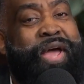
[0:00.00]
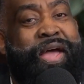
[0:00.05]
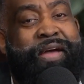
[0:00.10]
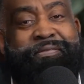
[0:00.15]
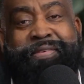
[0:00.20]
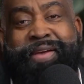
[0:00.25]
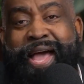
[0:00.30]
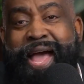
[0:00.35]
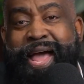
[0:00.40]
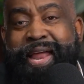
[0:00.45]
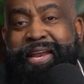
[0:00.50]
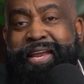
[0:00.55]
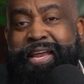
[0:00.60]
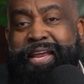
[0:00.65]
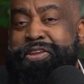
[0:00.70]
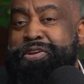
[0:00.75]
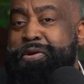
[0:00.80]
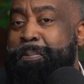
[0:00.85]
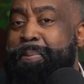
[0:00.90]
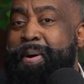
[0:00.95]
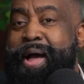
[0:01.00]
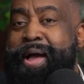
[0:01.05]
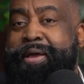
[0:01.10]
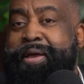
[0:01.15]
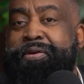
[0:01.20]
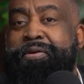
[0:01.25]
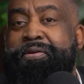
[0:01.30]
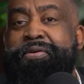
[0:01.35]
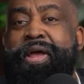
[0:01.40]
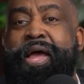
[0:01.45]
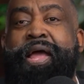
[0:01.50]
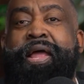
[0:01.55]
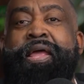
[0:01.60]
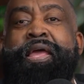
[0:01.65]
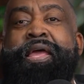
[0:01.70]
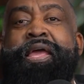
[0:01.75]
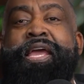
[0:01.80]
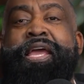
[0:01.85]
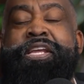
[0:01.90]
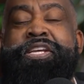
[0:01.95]
have got it in your pocket or not,
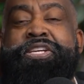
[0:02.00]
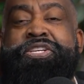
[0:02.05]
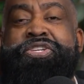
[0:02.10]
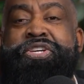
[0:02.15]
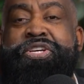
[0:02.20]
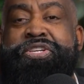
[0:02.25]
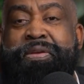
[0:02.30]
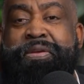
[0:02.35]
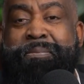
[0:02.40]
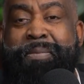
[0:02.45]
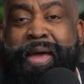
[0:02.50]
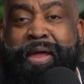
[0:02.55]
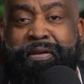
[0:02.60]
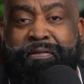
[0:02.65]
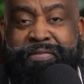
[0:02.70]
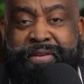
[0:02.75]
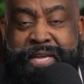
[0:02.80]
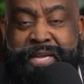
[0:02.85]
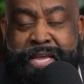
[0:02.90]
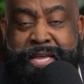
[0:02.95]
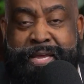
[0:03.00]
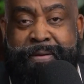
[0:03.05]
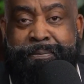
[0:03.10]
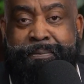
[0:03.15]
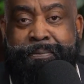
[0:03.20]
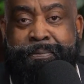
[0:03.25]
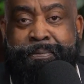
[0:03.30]
it is just a matter of time.